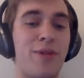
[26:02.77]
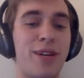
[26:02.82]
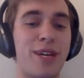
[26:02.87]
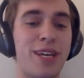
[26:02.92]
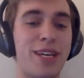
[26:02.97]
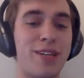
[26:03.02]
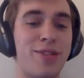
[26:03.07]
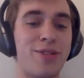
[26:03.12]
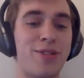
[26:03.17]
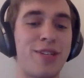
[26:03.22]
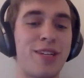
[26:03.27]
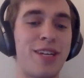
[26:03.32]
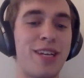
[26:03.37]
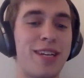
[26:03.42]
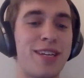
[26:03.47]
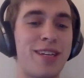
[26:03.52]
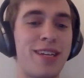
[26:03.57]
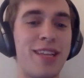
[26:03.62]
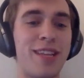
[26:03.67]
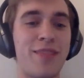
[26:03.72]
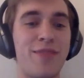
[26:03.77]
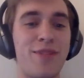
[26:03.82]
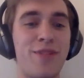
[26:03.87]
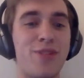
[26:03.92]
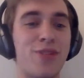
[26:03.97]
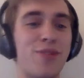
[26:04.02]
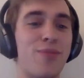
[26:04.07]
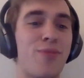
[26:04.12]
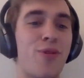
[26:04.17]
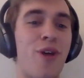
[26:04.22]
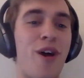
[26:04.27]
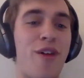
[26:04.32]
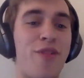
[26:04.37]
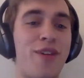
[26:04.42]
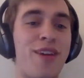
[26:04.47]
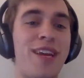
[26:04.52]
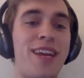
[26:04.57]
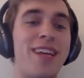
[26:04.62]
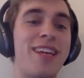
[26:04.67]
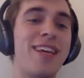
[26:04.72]
want to get interested in the future more
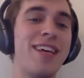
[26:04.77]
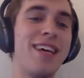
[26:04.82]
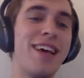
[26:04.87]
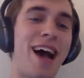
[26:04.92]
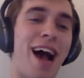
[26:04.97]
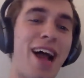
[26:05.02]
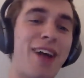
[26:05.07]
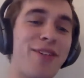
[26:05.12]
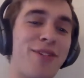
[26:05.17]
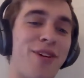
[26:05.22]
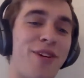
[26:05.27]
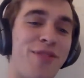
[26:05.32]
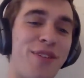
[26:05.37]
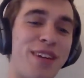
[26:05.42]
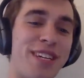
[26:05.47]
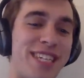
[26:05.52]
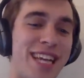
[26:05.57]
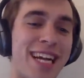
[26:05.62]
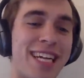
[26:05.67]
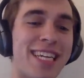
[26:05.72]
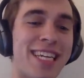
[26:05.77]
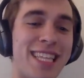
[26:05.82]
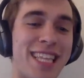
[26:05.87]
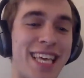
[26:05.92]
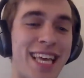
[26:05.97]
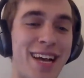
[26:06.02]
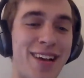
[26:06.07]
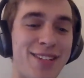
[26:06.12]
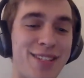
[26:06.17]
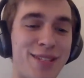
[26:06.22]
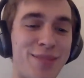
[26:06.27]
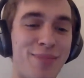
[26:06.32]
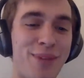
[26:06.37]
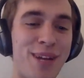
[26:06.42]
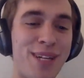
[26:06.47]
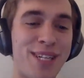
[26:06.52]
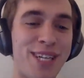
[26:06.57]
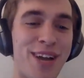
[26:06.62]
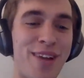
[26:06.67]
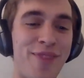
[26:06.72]
often. And I don't know if it technically counts as
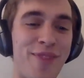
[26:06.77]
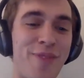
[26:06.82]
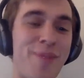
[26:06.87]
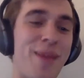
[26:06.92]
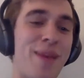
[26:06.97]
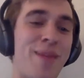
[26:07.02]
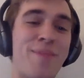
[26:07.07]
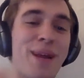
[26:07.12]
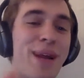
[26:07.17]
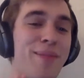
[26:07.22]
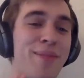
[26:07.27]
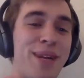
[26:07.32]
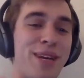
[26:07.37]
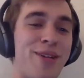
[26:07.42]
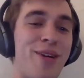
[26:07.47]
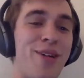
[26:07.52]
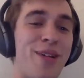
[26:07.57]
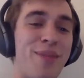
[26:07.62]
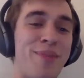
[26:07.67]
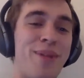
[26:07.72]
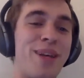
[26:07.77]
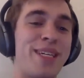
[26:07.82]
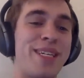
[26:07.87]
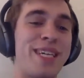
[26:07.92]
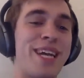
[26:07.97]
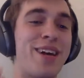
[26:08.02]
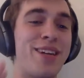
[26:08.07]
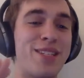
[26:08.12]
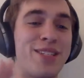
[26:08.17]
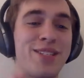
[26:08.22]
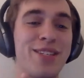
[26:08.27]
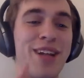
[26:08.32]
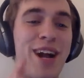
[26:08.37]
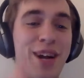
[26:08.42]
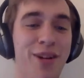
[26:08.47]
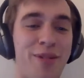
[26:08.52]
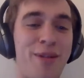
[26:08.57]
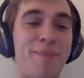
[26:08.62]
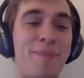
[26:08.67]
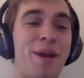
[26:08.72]
branching out for me, but I'm going to call it branching out. It's
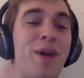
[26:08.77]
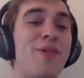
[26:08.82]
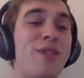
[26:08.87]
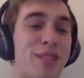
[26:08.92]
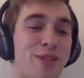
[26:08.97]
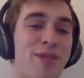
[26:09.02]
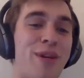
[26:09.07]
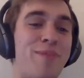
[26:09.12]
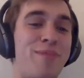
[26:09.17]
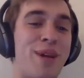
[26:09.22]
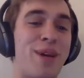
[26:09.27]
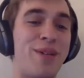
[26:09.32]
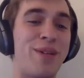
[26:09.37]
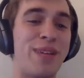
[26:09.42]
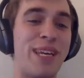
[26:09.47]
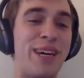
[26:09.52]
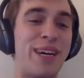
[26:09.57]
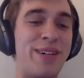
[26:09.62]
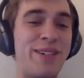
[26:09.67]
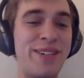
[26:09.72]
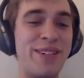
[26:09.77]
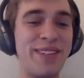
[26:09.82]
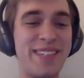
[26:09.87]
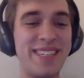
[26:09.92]
not crypto, it's crypto, you know?